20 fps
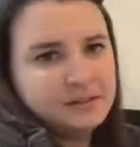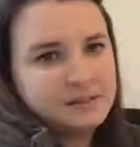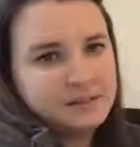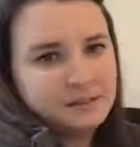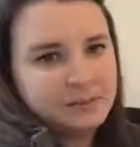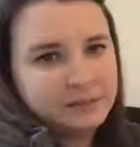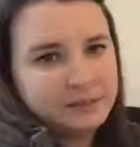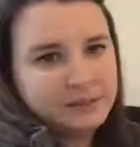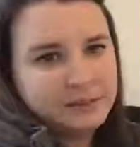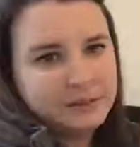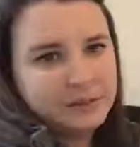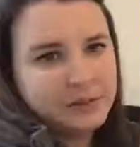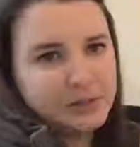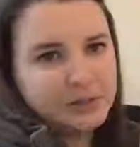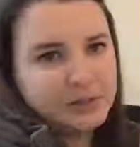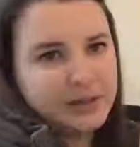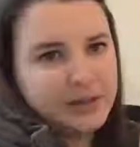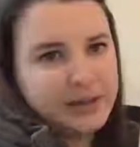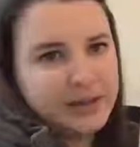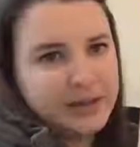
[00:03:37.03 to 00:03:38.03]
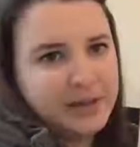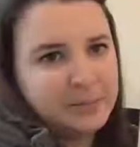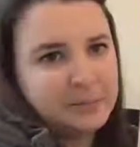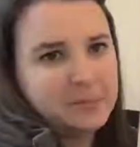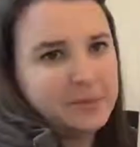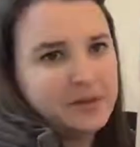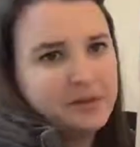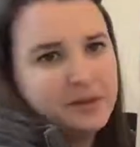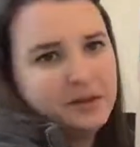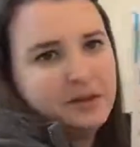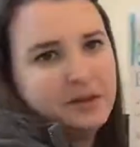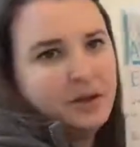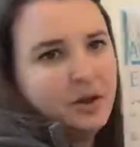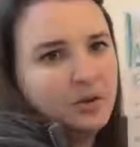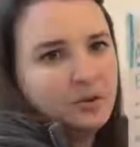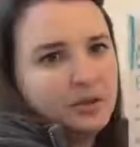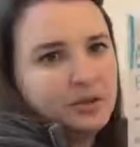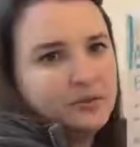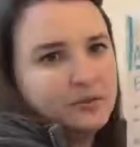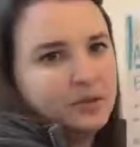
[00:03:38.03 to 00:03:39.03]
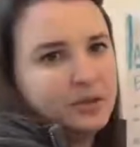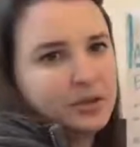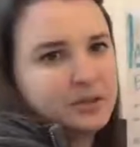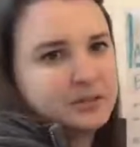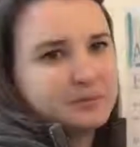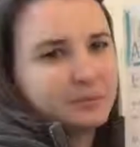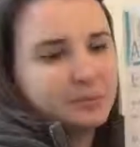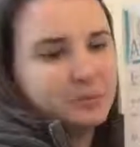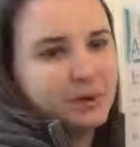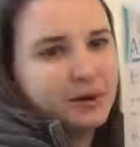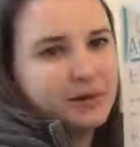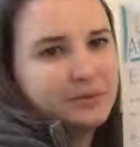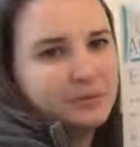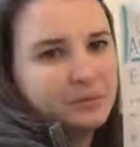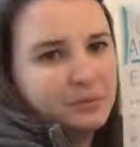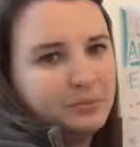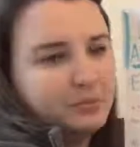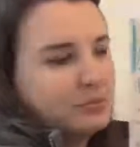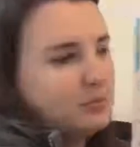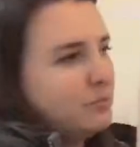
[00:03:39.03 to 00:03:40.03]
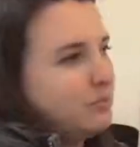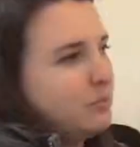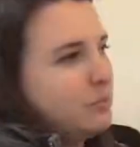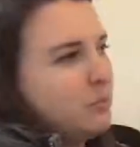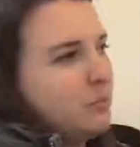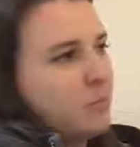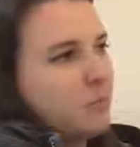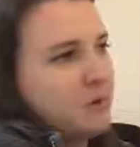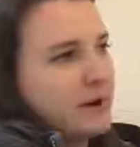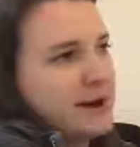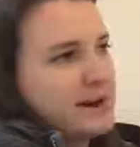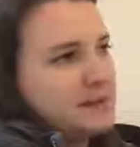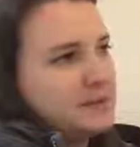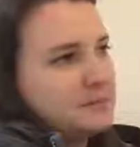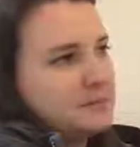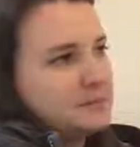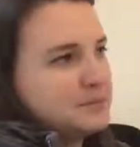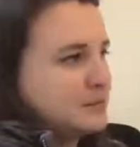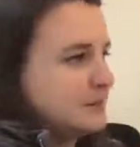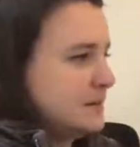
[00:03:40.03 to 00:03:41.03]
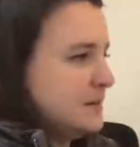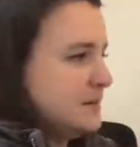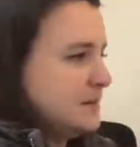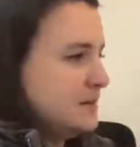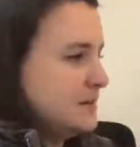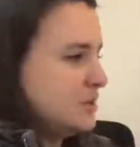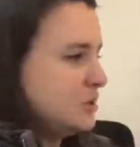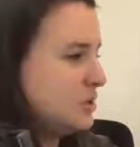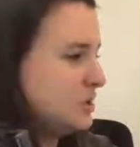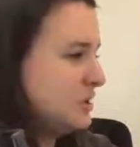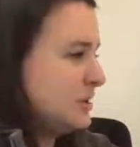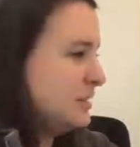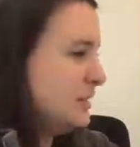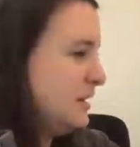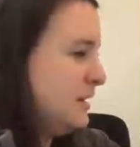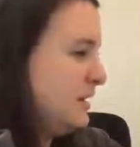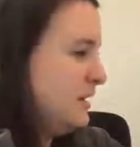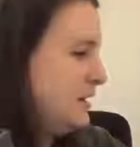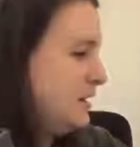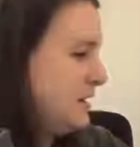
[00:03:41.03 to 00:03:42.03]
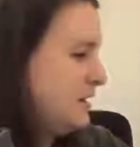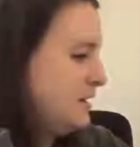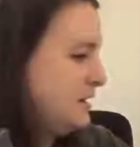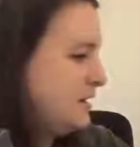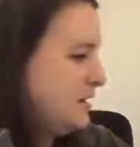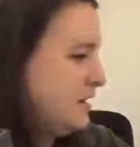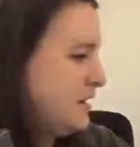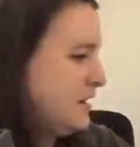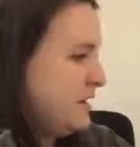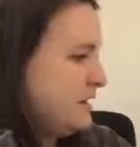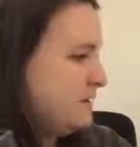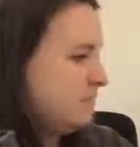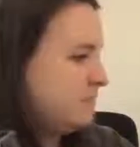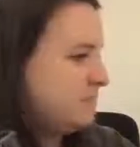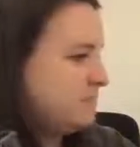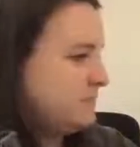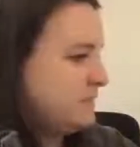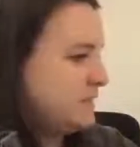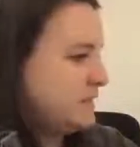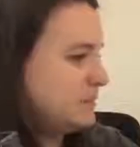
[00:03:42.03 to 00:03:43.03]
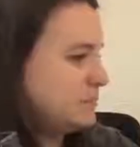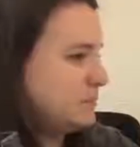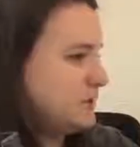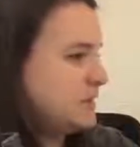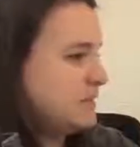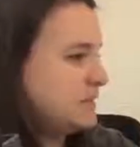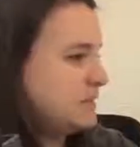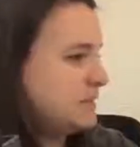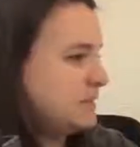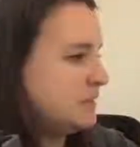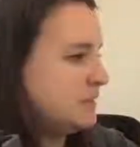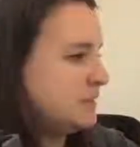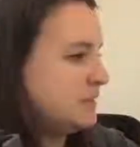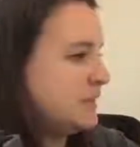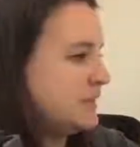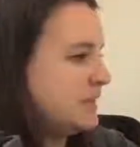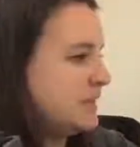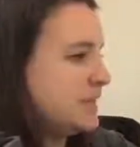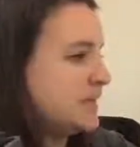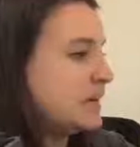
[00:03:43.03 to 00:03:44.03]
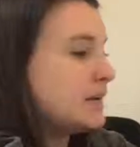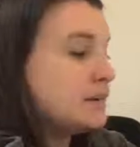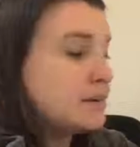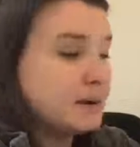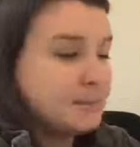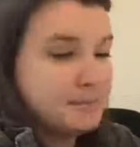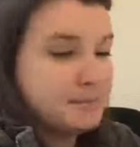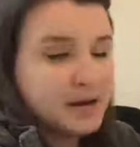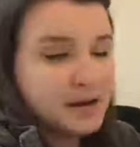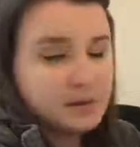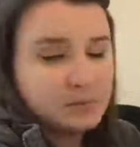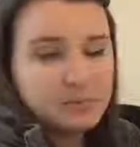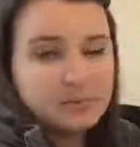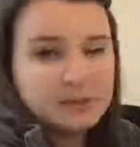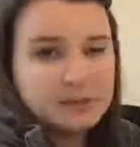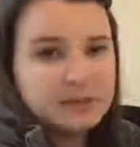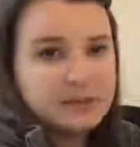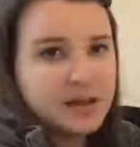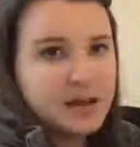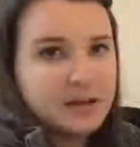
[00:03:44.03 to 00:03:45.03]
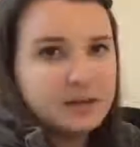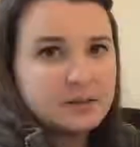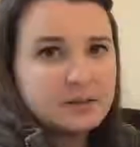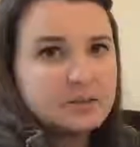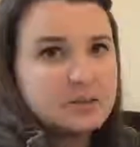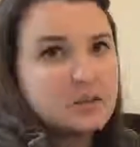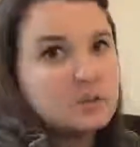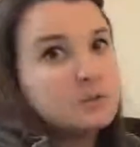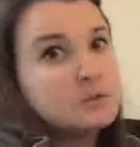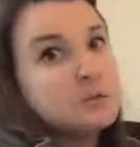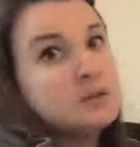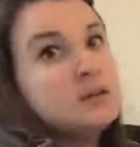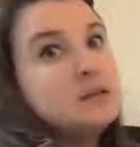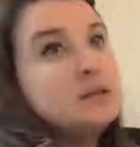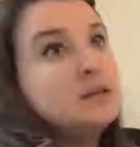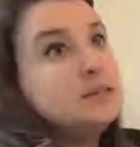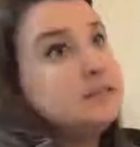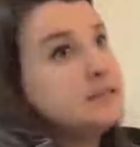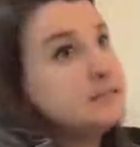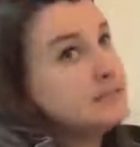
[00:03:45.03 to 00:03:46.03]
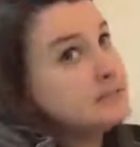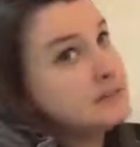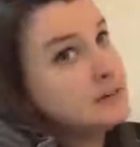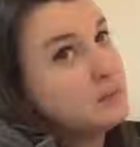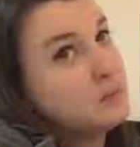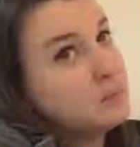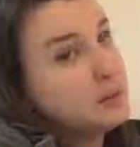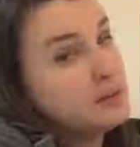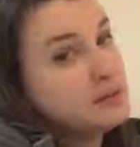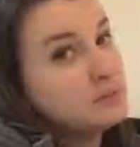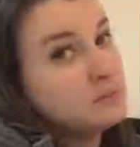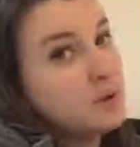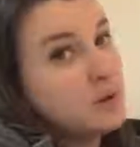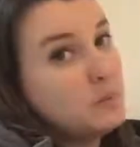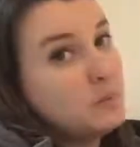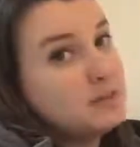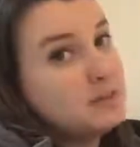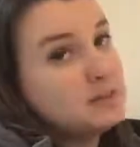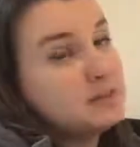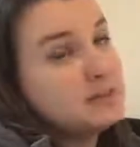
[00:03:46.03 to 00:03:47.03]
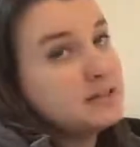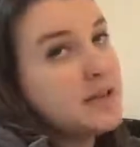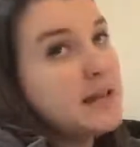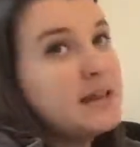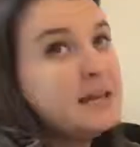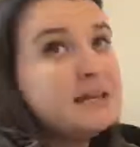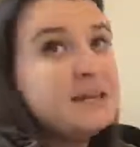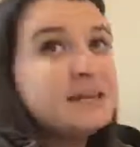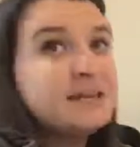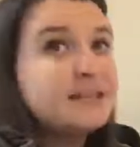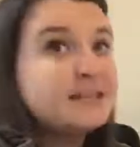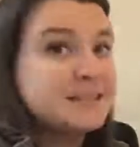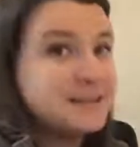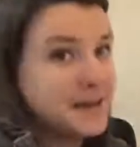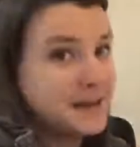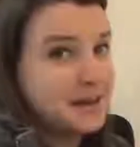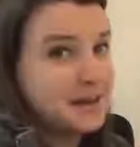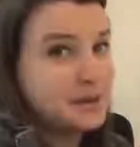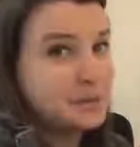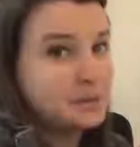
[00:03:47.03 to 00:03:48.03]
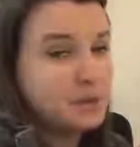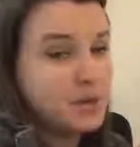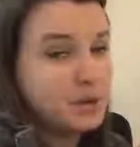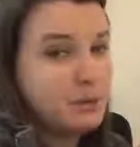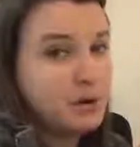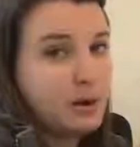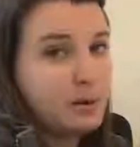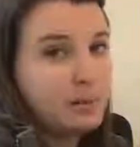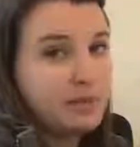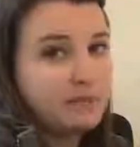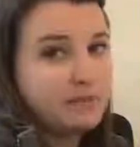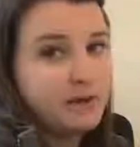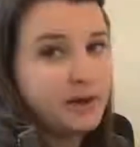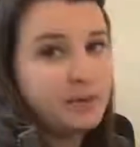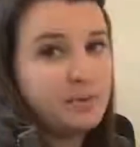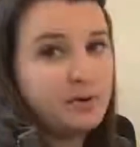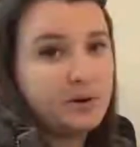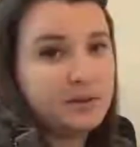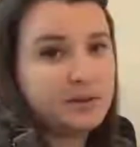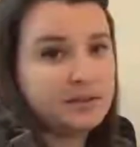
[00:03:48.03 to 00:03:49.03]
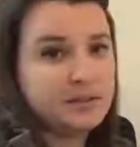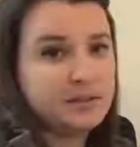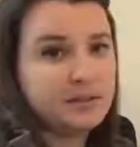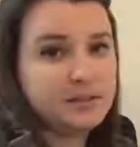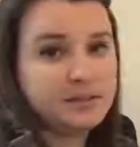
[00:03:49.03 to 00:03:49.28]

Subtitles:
really long name, only for this one random condition. And this one is the thing that can combine with a statin. So since it plays well with the statin, it's not going to play well with a fibrate.